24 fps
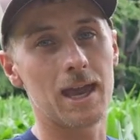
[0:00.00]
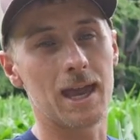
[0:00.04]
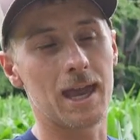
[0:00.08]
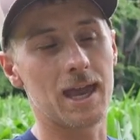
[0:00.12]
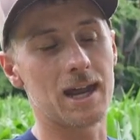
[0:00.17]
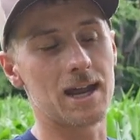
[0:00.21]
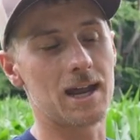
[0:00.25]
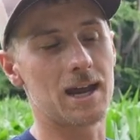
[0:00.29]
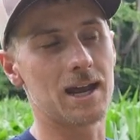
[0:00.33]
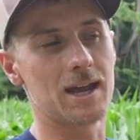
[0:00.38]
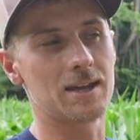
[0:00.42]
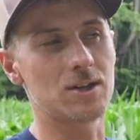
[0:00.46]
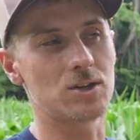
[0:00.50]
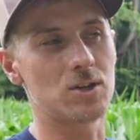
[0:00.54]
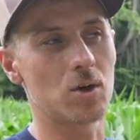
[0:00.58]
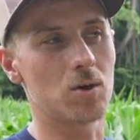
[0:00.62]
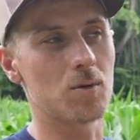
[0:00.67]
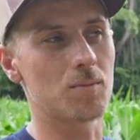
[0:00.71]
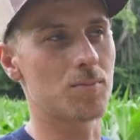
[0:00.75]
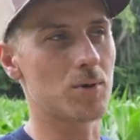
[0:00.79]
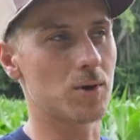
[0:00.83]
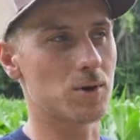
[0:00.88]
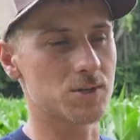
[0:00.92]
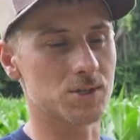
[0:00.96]
And I
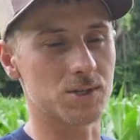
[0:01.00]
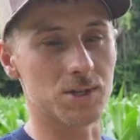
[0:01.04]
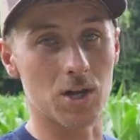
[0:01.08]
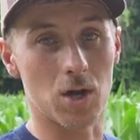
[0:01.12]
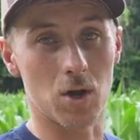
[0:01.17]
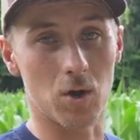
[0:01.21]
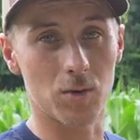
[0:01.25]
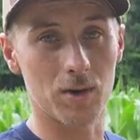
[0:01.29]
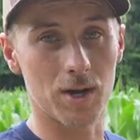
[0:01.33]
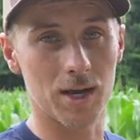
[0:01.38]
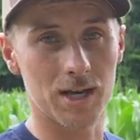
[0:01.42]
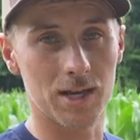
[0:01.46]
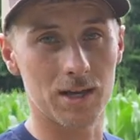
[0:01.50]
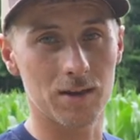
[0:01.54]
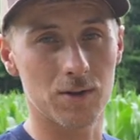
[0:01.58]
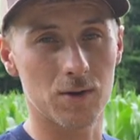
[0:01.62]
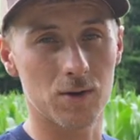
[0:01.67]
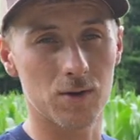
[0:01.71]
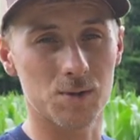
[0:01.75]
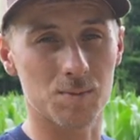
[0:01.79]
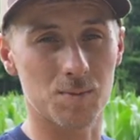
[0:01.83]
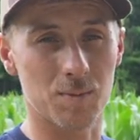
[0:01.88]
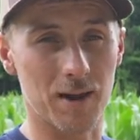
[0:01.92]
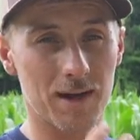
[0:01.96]
don't personally own any of
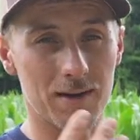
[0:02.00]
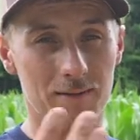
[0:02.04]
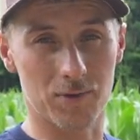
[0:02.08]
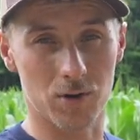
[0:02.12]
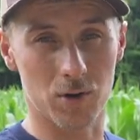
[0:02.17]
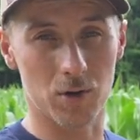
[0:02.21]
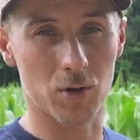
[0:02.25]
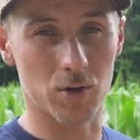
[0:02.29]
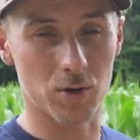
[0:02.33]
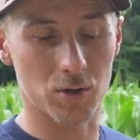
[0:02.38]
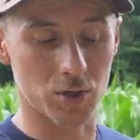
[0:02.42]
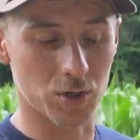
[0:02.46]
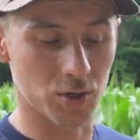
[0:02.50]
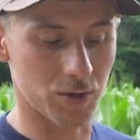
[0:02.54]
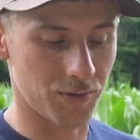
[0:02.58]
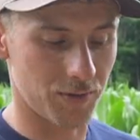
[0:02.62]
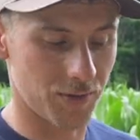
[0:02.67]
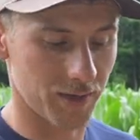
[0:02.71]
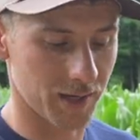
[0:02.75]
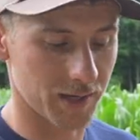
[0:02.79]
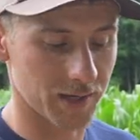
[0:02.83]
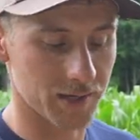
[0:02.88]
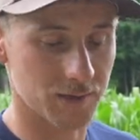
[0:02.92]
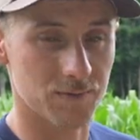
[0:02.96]
those, but I've heard good
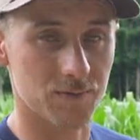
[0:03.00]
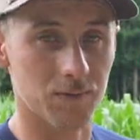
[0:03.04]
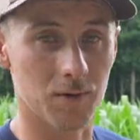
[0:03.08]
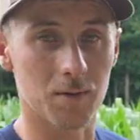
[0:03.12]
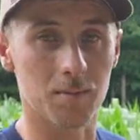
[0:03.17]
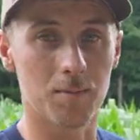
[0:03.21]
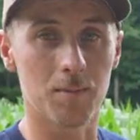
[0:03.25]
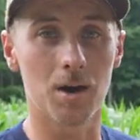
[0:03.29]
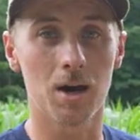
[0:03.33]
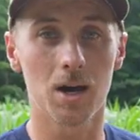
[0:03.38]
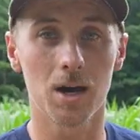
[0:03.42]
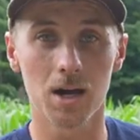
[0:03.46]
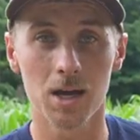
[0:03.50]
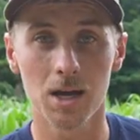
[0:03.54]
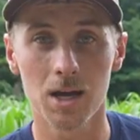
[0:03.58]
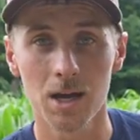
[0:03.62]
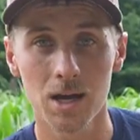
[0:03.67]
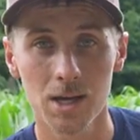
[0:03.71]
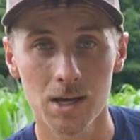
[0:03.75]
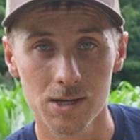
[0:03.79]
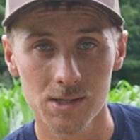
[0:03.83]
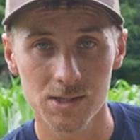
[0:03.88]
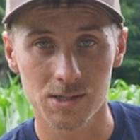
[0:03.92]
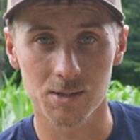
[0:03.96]
things from
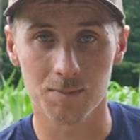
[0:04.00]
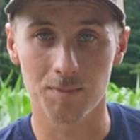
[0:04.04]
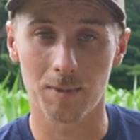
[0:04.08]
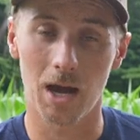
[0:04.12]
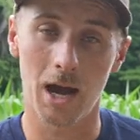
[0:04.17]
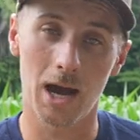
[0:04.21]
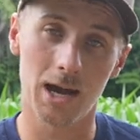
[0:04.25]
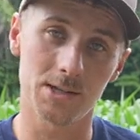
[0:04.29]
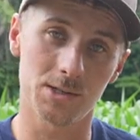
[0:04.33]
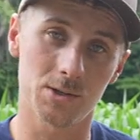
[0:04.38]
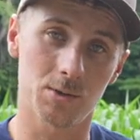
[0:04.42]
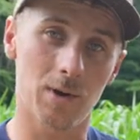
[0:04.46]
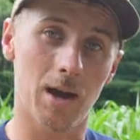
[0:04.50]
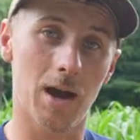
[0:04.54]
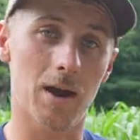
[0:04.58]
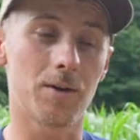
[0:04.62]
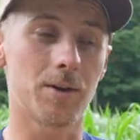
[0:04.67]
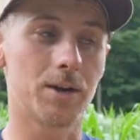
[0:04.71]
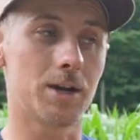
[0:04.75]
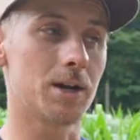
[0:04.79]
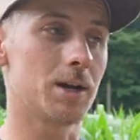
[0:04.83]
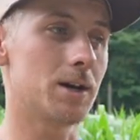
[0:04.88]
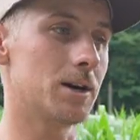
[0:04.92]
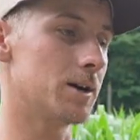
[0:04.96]
some guys
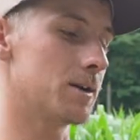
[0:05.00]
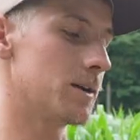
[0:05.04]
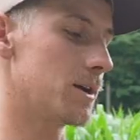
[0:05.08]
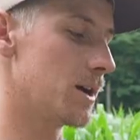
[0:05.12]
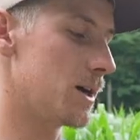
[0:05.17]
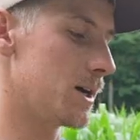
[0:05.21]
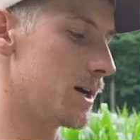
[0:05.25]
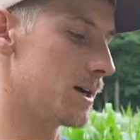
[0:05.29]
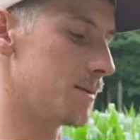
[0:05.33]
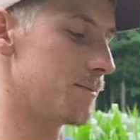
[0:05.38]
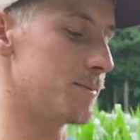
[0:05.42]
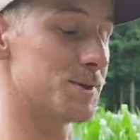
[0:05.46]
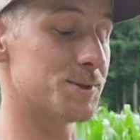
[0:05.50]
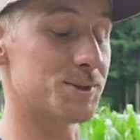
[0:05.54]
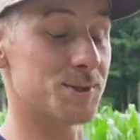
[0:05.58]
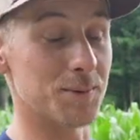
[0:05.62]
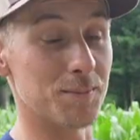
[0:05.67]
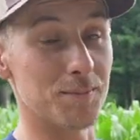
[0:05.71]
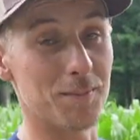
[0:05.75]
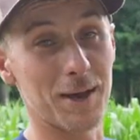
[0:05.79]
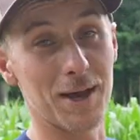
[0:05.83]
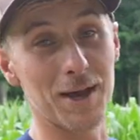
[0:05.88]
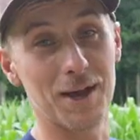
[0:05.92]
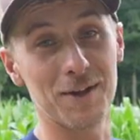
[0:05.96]
around here.
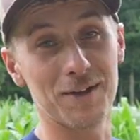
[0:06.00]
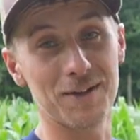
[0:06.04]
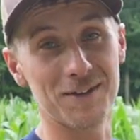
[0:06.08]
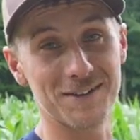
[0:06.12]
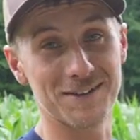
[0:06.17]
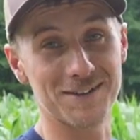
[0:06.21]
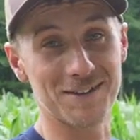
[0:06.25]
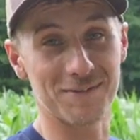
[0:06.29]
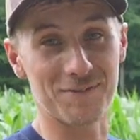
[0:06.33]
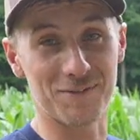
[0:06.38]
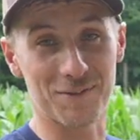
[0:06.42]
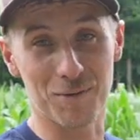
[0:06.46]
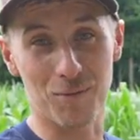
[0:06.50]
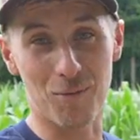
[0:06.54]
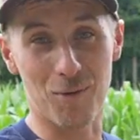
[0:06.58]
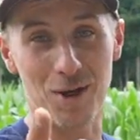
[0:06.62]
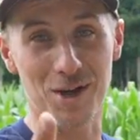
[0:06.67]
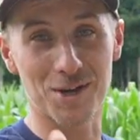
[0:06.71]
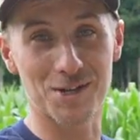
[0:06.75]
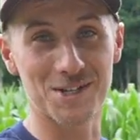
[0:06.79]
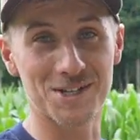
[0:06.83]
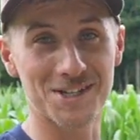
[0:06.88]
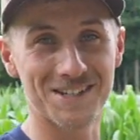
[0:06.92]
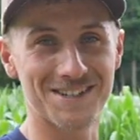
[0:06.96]
Mr. Bell, if you're
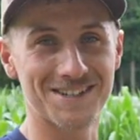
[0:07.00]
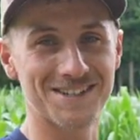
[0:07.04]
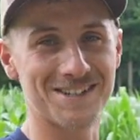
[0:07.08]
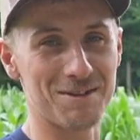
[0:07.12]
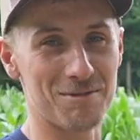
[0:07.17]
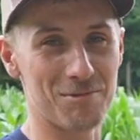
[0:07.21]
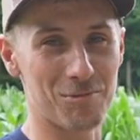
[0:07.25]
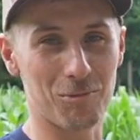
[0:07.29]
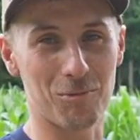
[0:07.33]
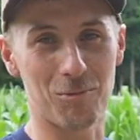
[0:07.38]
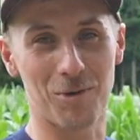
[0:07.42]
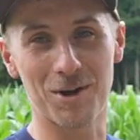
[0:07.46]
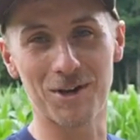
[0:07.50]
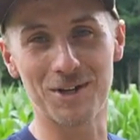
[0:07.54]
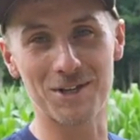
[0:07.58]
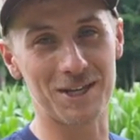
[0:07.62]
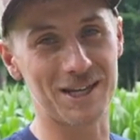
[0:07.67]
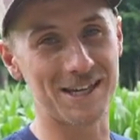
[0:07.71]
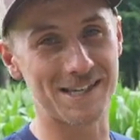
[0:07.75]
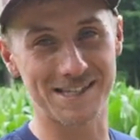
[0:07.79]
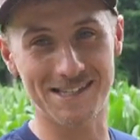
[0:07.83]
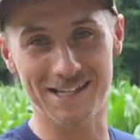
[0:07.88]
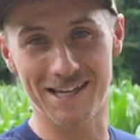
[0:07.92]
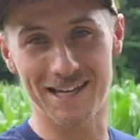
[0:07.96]
watching, you were one.
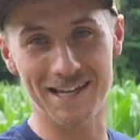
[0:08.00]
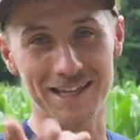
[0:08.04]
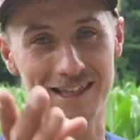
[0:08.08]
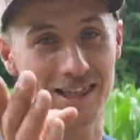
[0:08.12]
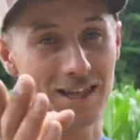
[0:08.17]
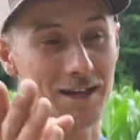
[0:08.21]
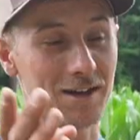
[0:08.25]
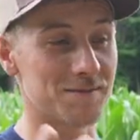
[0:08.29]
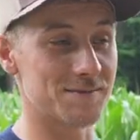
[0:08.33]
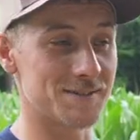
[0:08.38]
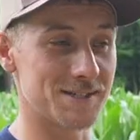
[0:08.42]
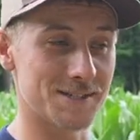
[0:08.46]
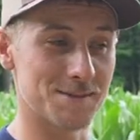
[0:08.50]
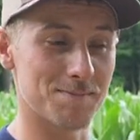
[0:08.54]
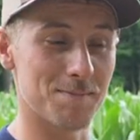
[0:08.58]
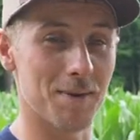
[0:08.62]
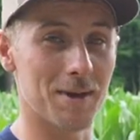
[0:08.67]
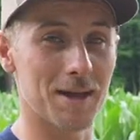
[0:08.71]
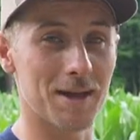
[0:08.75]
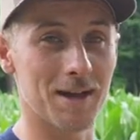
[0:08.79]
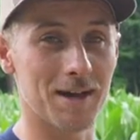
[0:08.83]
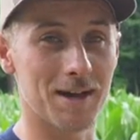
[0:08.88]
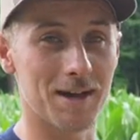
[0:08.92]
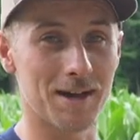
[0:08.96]
He said he loves his
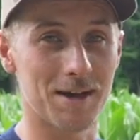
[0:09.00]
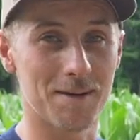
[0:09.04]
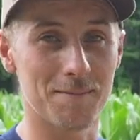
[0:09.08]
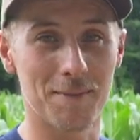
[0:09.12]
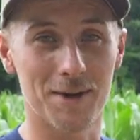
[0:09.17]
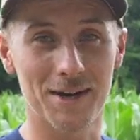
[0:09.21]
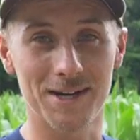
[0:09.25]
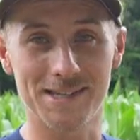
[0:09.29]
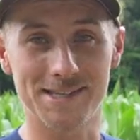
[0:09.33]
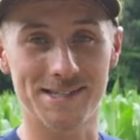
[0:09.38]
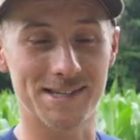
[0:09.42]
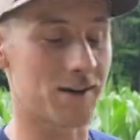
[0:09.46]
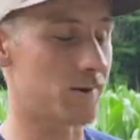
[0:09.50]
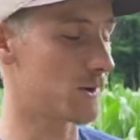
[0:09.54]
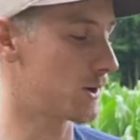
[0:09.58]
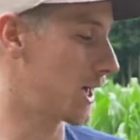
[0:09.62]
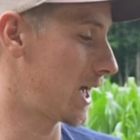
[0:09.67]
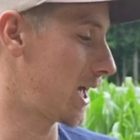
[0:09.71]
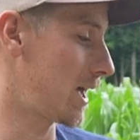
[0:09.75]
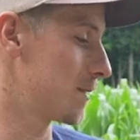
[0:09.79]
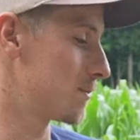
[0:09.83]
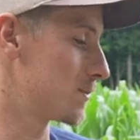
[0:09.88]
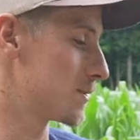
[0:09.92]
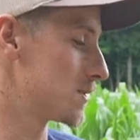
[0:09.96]
Muddy cell
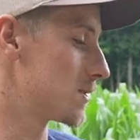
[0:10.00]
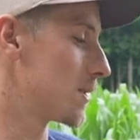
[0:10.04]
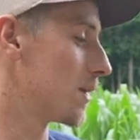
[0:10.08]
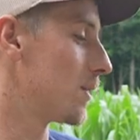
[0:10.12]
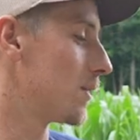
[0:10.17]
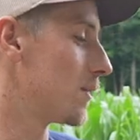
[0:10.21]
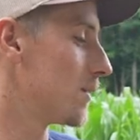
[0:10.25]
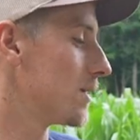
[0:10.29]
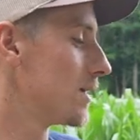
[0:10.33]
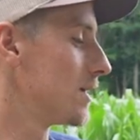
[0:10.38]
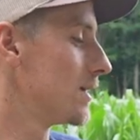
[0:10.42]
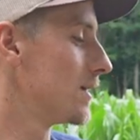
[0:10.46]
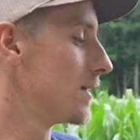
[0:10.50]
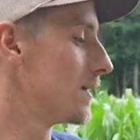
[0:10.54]
cam. So